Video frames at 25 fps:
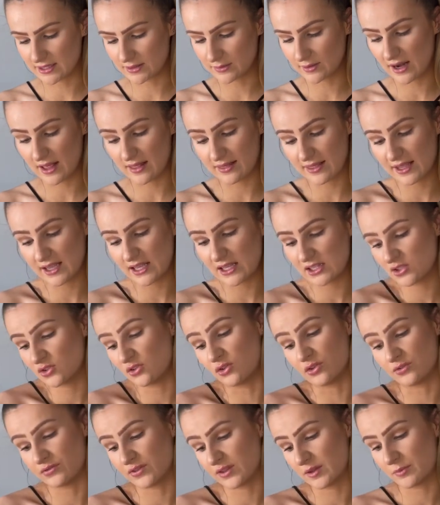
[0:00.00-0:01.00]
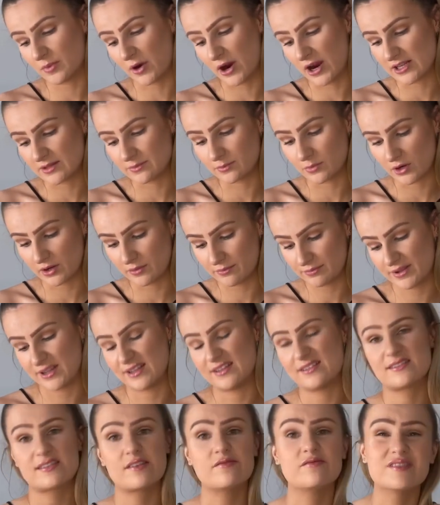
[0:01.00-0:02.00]
I think it's good for the price point being
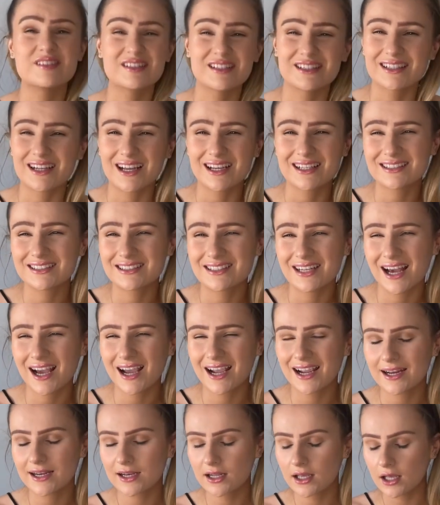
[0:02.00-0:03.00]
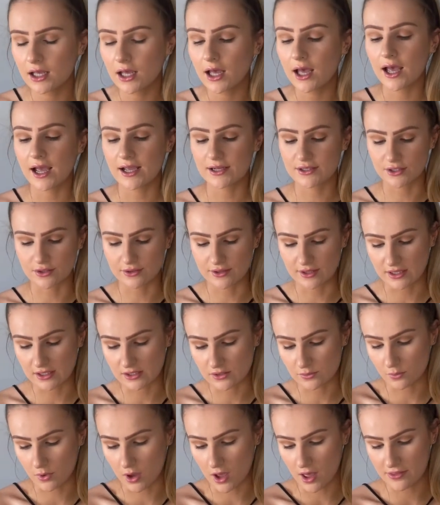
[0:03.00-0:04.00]
seventeen ninety nine. I do think it's
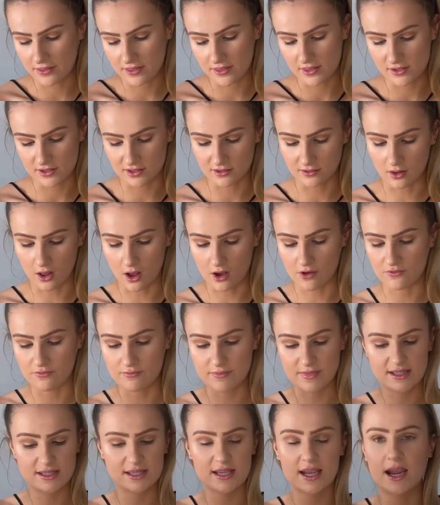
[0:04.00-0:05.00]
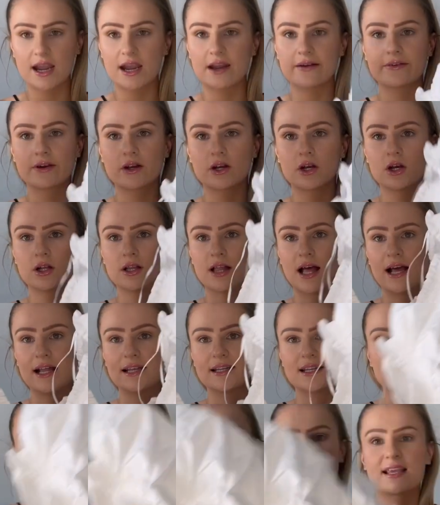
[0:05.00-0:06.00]
worth it. There's a lot of material and I
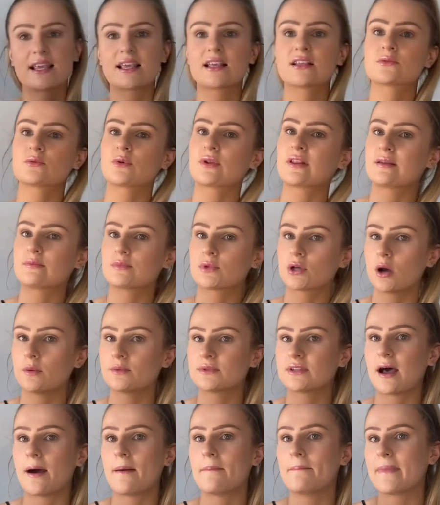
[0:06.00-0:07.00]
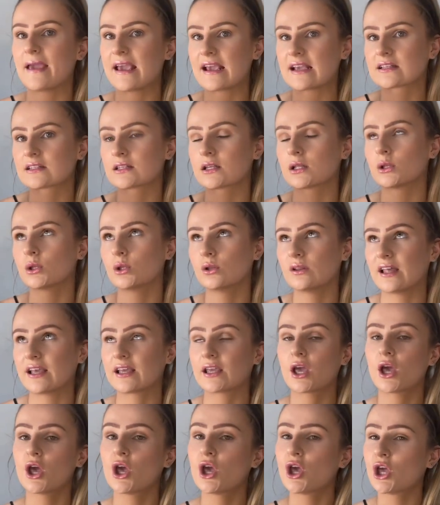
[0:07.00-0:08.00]
think it's one of them tops that makes it look like
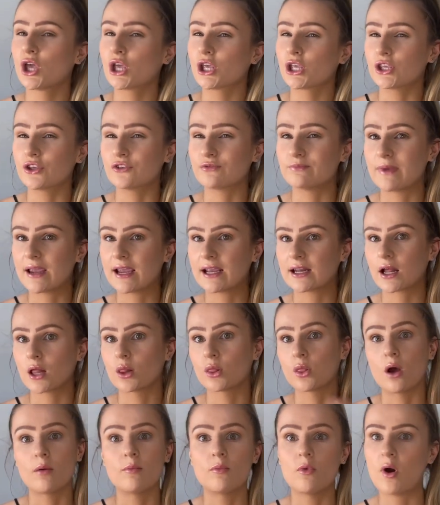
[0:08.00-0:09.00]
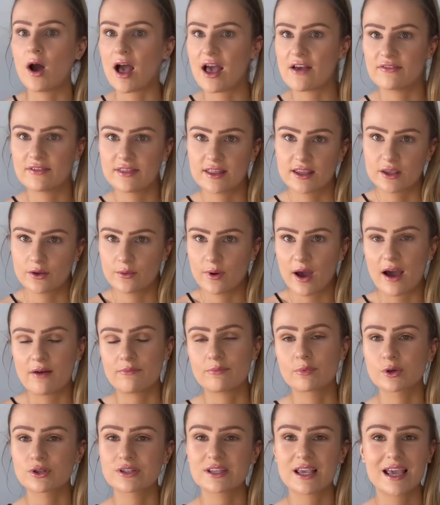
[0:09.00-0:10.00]
you've made a lot more effort than you have
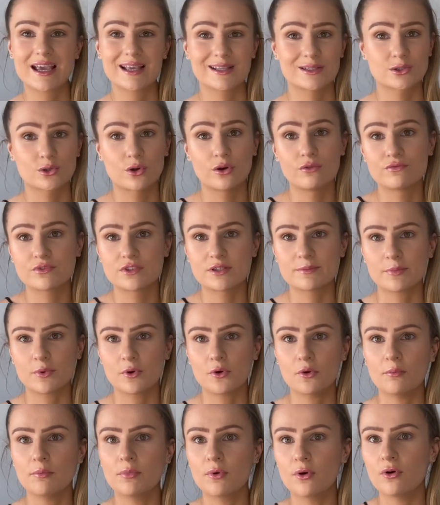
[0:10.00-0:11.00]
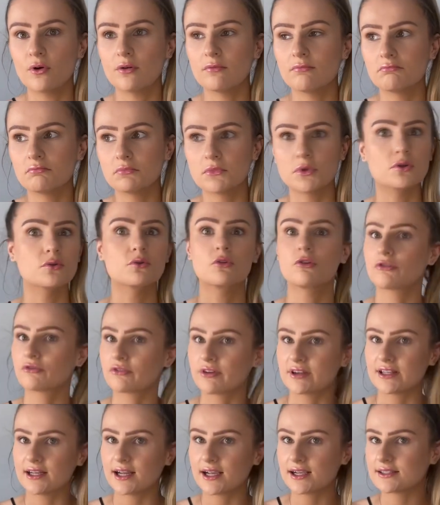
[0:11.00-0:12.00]
because it is comfortable but you look really
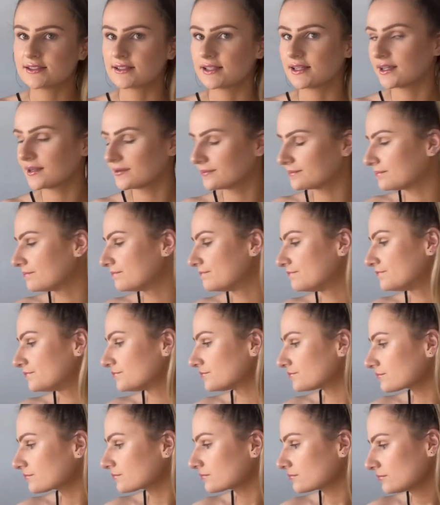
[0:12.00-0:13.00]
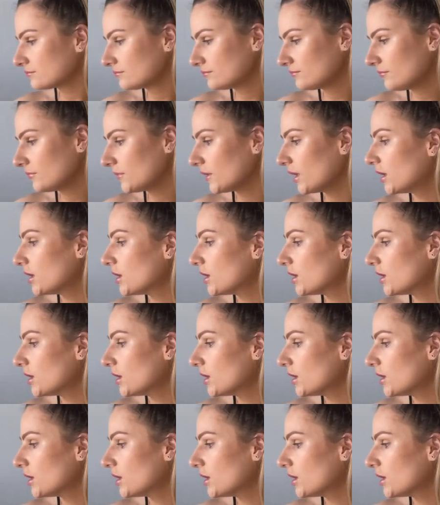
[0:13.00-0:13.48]
nice in it.